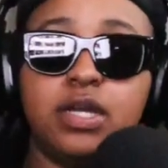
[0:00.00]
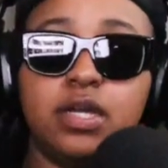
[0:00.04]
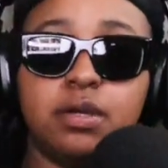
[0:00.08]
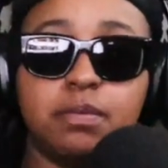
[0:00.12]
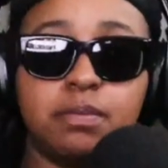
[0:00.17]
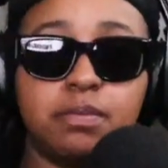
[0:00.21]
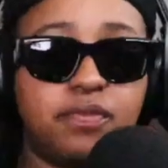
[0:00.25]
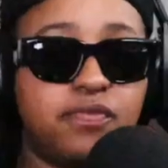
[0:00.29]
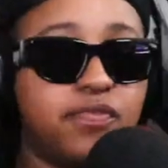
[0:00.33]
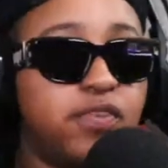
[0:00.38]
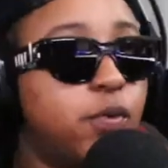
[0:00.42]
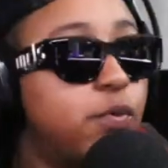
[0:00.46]

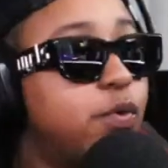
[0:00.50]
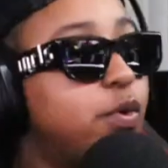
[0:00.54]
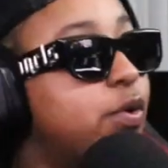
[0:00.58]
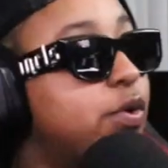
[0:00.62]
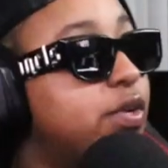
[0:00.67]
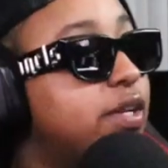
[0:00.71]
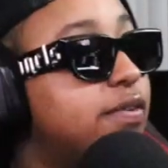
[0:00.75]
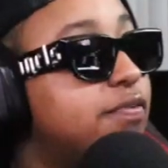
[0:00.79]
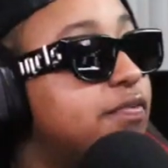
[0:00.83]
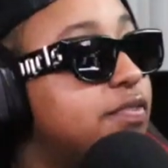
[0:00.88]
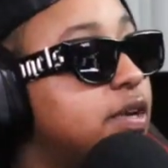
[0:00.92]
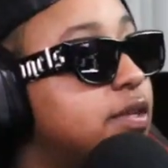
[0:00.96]
Before we go any
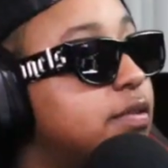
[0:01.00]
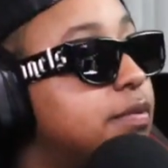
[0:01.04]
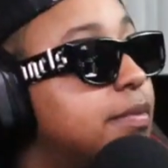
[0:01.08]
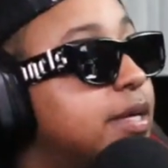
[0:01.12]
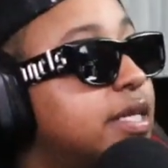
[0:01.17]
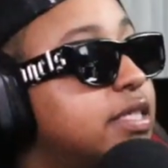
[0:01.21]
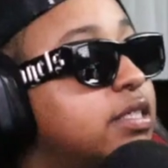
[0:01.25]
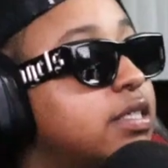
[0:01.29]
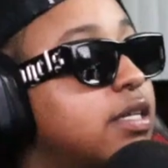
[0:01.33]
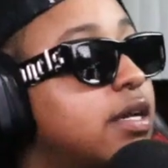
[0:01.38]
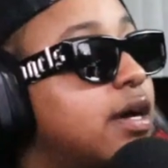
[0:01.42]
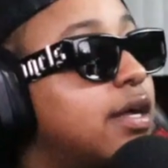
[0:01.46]
further, make
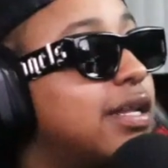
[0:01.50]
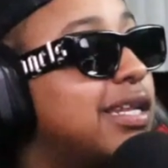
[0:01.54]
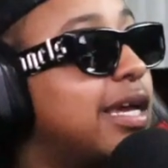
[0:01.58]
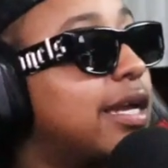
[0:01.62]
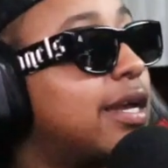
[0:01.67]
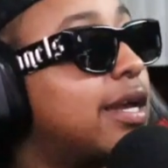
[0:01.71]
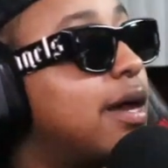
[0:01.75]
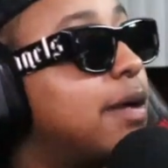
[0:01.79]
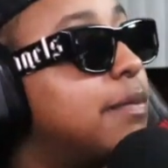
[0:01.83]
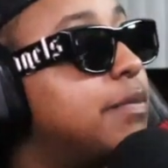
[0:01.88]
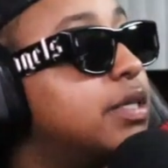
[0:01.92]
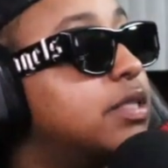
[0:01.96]
sure y'all like,
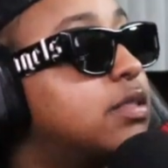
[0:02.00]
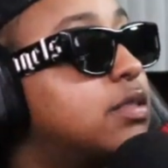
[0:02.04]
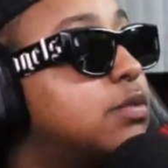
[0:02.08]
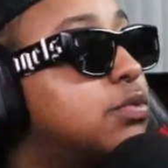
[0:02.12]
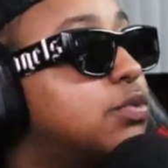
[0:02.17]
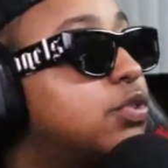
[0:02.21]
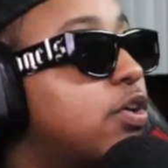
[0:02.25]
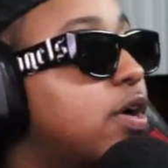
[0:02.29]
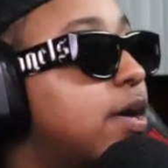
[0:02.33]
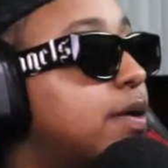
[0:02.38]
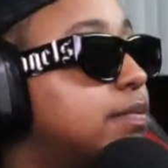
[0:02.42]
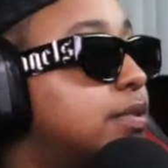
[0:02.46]
comment,
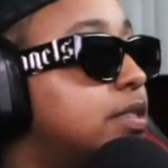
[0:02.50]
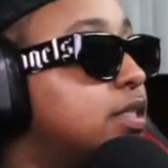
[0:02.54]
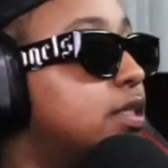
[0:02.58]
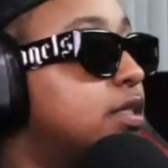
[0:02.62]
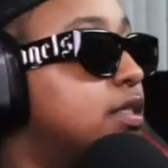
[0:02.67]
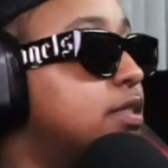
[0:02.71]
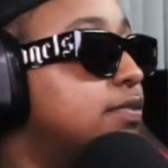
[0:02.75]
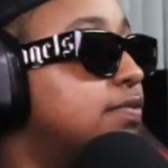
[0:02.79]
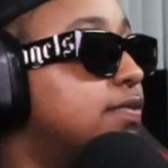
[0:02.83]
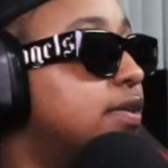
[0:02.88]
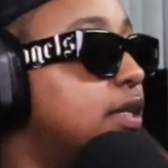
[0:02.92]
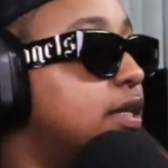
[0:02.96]
subscribe, and share this
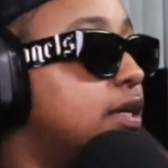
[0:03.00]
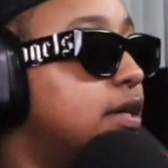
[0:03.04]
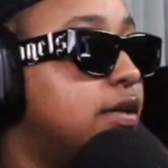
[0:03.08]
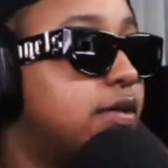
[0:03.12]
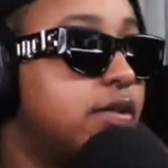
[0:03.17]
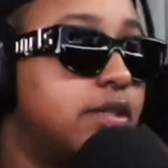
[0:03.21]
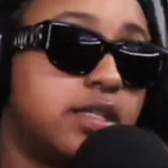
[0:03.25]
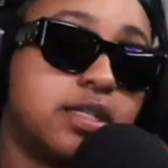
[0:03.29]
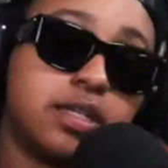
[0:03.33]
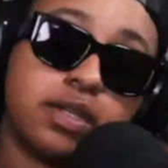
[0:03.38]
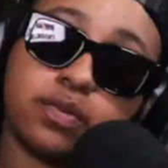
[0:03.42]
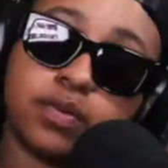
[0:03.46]
video. You
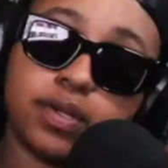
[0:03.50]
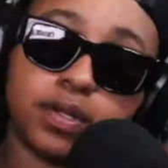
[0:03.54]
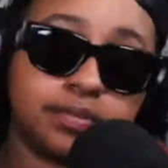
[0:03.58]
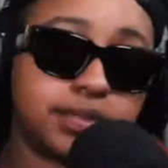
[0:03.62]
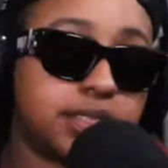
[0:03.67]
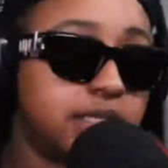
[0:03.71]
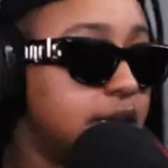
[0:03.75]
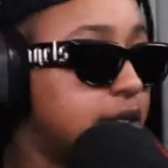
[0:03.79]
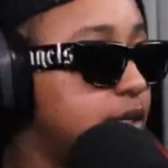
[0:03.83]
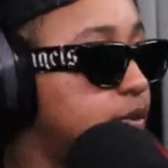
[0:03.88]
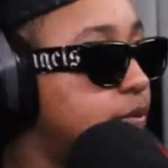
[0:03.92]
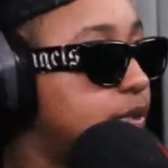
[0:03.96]
dig what I'm
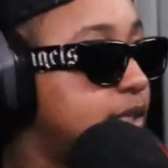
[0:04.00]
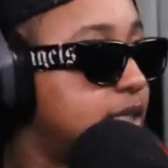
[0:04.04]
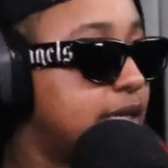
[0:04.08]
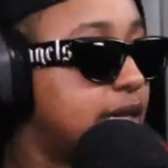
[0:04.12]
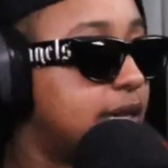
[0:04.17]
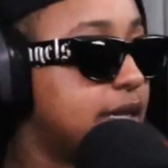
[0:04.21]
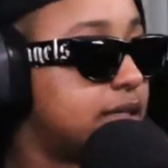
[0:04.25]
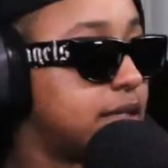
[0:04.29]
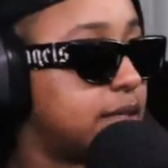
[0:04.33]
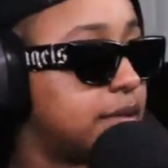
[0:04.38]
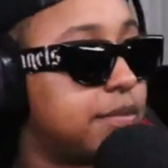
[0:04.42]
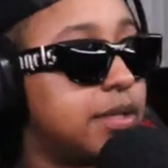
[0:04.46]
saying and what the
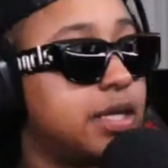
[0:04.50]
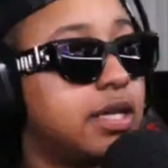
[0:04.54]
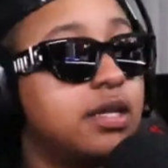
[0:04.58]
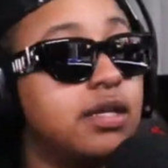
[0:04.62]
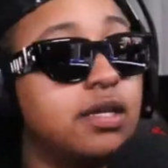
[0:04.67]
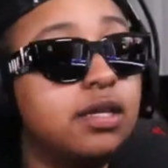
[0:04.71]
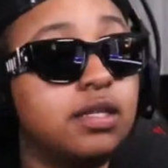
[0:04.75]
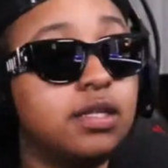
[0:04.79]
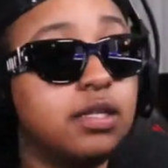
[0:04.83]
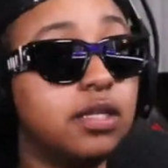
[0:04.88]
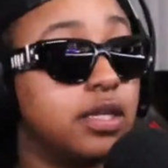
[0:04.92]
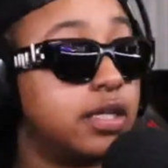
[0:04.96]
goddamn hell your
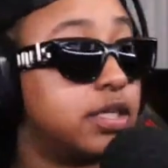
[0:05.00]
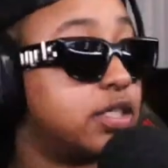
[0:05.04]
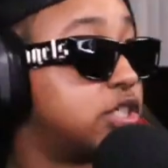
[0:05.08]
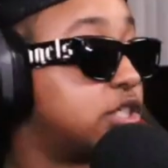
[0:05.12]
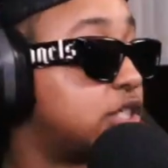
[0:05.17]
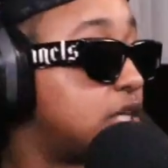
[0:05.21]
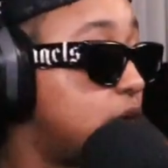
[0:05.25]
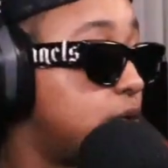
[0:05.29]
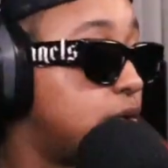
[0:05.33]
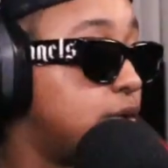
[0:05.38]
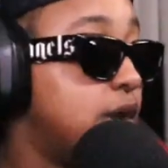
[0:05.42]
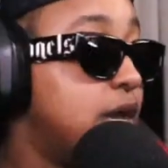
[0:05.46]
league.
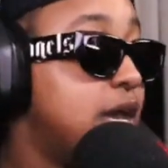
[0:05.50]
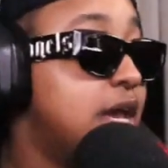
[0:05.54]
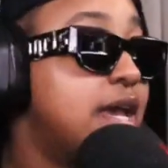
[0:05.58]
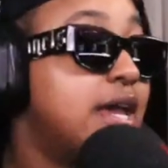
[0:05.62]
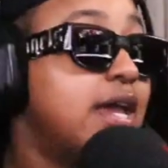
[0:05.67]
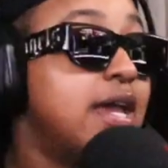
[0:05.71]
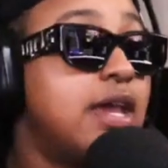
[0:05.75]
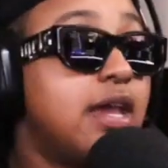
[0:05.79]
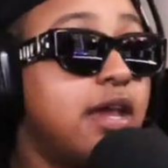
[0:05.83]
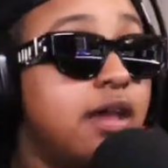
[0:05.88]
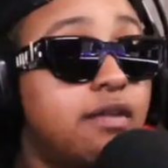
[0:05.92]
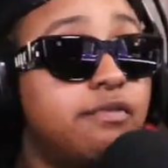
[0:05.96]
So,
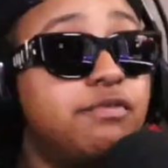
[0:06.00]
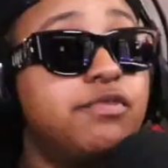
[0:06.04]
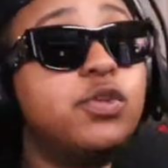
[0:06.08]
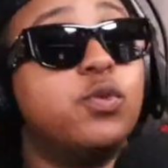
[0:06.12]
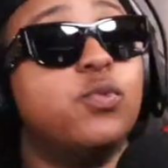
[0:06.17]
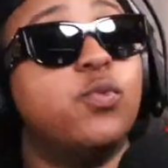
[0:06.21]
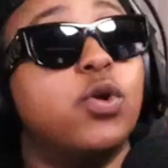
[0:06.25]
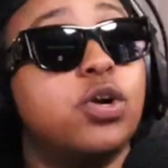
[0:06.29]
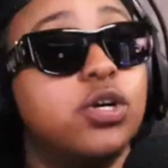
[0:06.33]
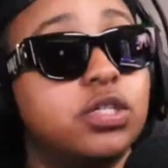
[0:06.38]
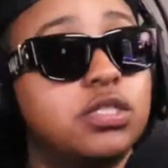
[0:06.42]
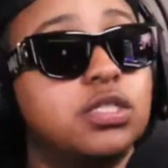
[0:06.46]
if you
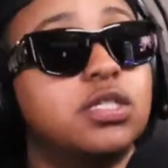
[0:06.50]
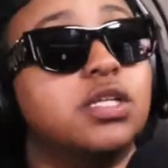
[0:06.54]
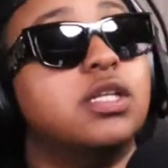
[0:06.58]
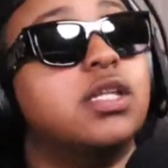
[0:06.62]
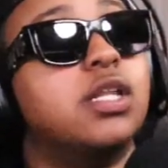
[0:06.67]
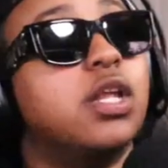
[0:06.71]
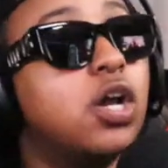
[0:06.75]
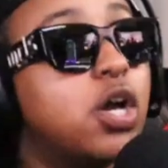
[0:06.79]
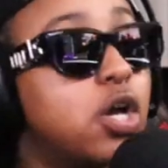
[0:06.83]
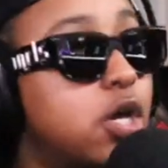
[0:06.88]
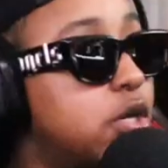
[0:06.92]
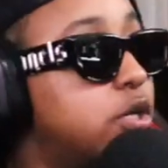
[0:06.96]
want to
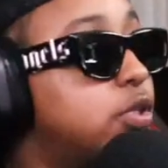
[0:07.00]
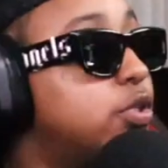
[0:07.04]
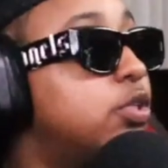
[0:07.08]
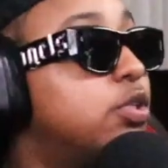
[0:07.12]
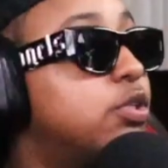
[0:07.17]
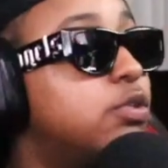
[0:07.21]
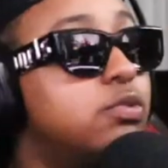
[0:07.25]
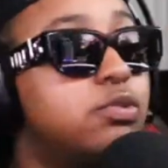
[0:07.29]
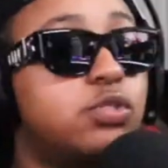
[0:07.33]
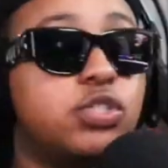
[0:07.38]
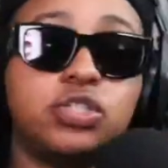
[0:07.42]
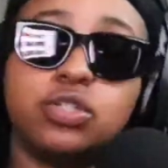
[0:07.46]
learn
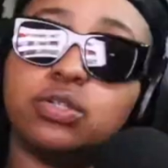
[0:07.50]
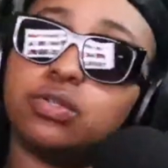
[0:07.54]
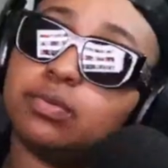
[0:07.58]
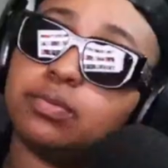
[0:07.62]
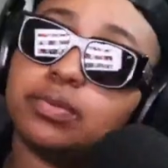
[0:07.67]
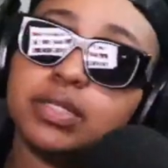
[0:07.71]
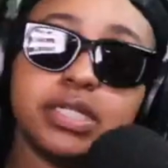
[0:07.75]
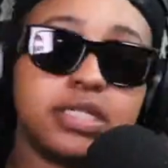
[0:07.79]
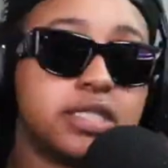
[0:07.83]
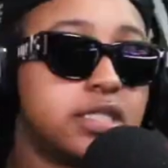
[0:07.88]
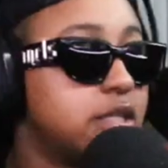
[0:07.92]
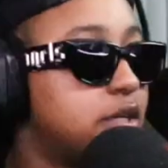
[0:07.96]
YouTube,
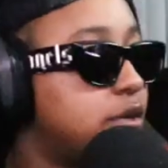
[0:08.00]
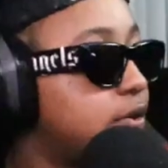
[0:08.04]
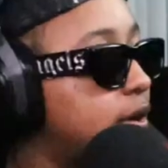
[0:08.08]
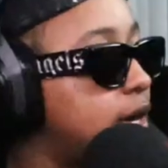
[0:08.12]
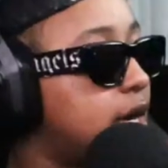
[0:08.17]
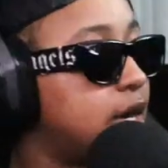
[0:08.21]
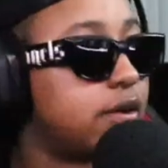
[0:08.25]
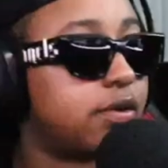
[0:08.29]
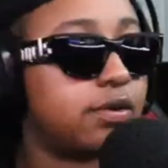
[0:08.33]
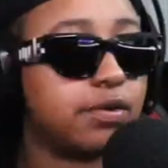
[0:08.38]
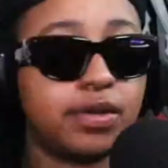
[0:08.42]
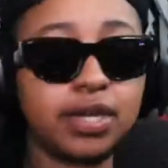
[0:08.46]
listen,
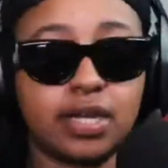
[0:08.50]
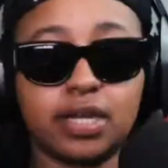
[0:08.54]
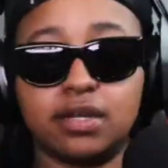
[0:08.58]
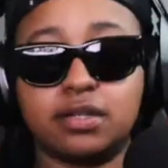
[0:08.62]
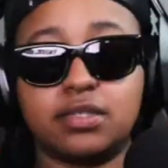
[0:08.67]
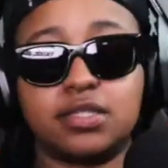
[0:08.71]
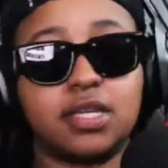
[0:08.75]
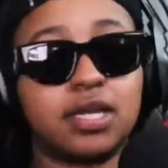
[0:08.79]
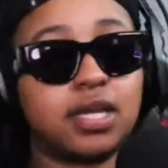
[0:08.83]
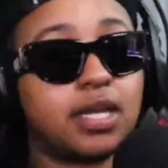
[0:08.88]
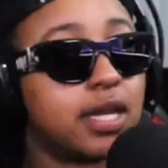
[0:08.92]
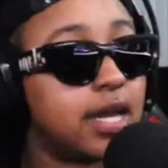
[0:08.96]

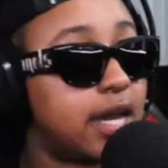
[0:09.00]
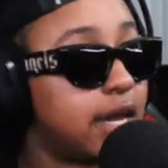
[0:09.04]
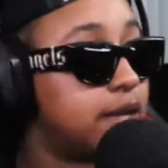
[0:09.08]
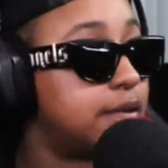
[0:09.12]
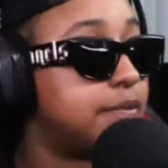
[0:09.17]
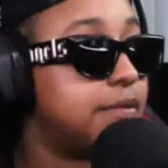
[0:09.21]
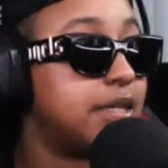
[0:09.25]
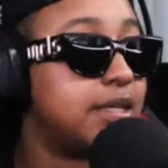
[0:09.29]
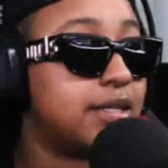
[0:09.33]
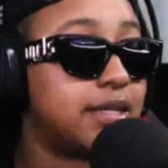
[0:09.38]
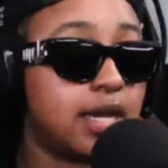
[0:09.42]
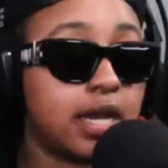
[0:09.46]

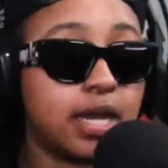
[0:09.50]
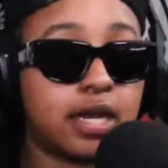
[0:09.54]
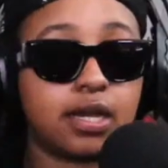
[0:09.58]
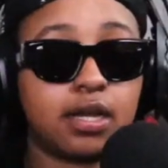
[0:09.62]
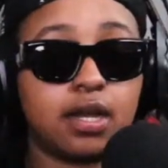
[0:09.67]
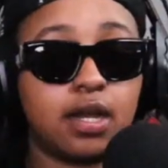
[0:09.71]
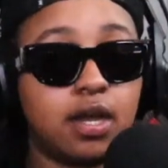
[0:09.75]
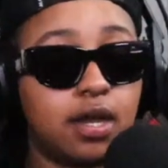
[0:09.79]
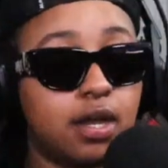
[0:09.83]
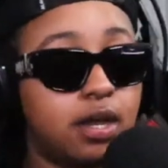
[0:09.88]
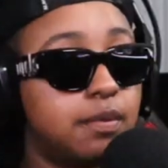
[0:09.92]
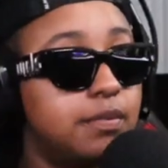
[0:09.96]

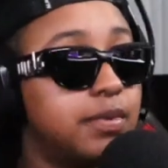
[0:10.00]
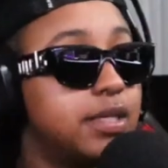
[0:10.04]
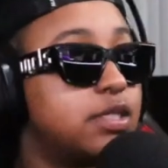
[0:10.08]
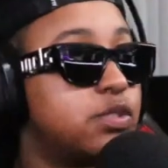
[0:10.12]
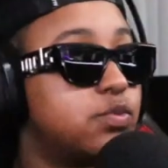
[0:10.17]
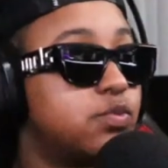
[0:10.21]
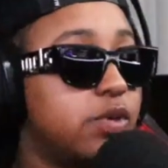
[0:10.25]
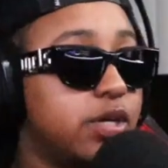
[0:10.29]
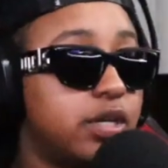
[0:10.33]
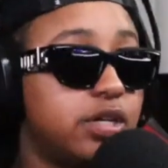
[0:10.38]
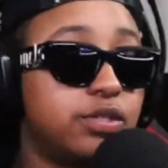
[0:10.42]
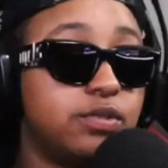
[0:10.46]
CrownCreatorsAcademy.com is
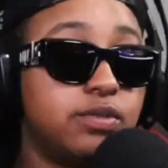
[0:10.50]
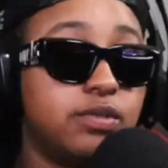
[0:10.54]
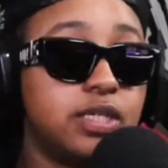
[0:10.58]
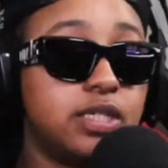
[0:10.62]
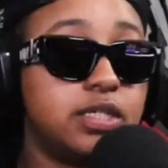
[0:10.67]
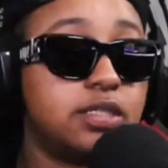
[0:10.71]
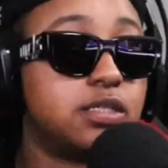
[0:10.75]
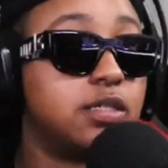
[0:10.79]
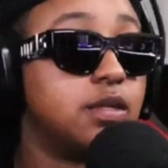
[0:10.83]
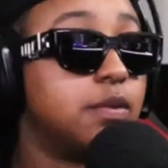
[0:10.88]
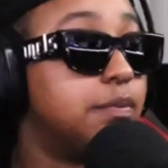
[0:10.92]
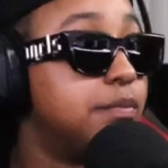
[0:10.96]
where you need
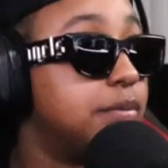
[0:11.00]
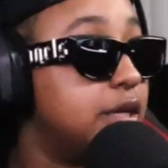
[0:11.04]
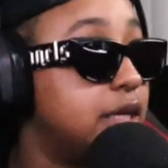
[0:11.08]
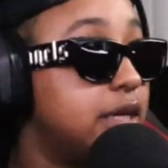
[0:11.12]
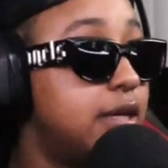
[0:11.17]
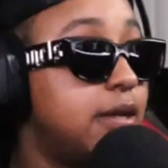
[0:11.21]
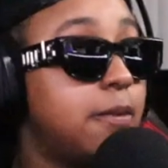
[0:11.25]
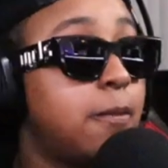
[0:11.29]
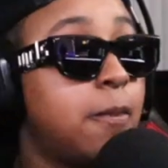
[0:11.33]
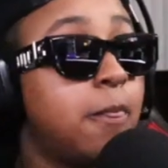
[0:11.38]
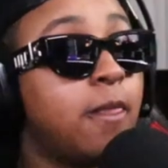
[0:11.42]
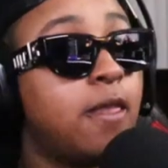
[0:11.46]
to be.